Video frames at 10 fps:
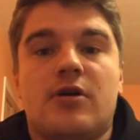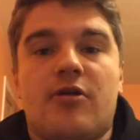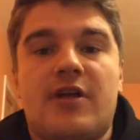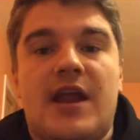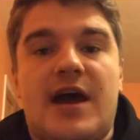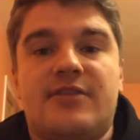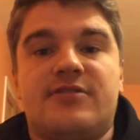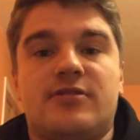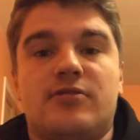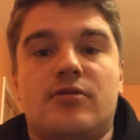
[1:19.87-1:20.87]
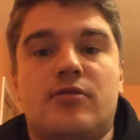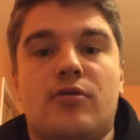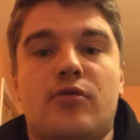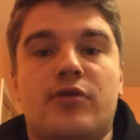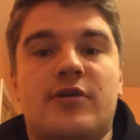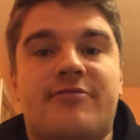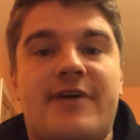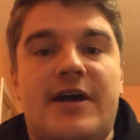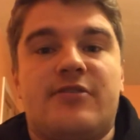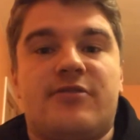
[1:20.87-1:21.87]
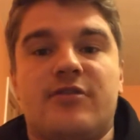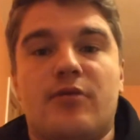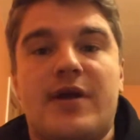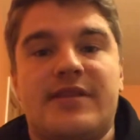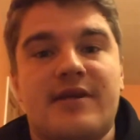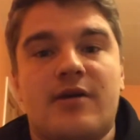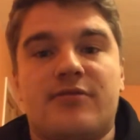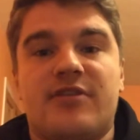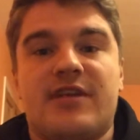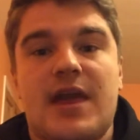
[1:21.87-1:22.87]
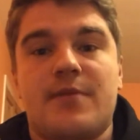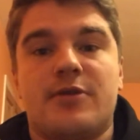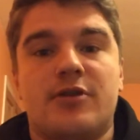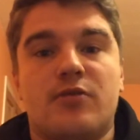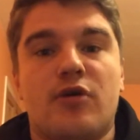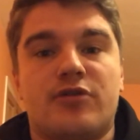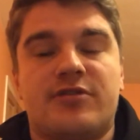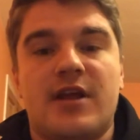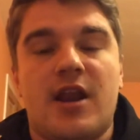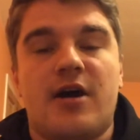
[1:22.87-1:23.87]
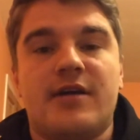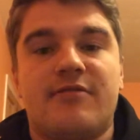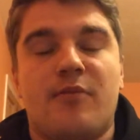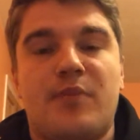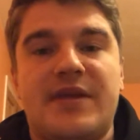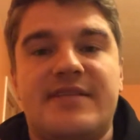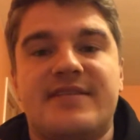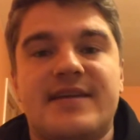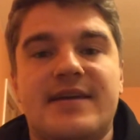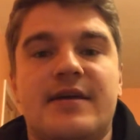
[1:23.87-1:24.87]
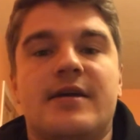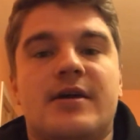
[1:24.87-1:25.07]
on the lads and all the fans that went down to the game and that watched it live on BT.